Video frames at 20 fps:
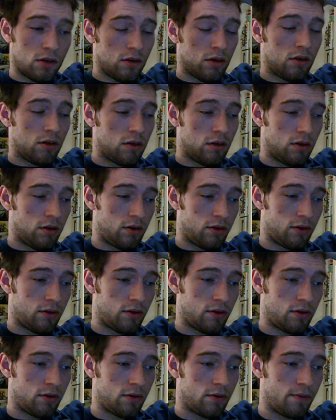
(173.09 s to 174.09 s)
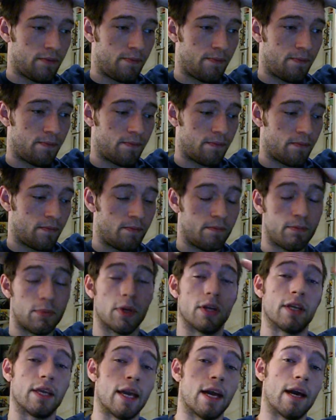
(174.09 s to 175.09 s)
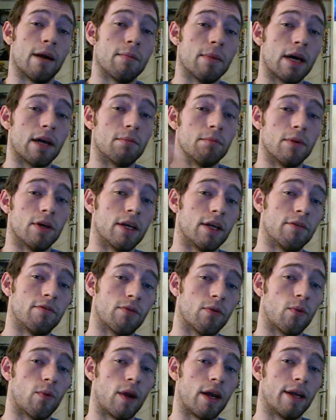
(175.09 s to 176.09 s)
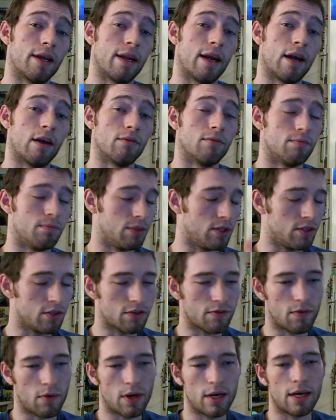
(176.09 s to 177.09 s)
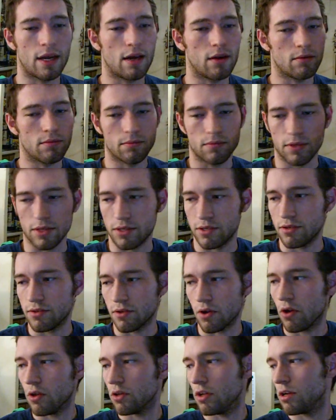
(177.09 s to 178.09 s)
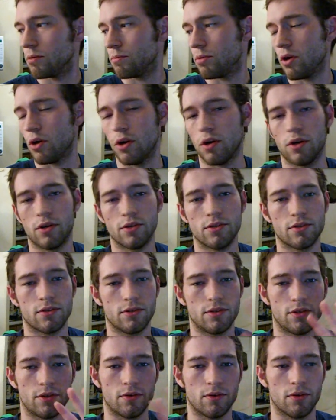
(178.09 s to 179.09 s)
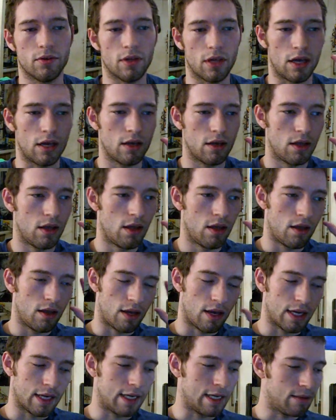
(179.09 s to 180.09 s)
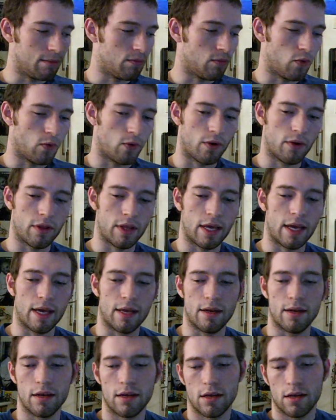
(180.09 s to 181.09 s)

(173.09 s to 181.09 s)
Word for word: Ugh. But yeah, I'm out of money for right now. But just for right now, this is all on pause until I get more of that.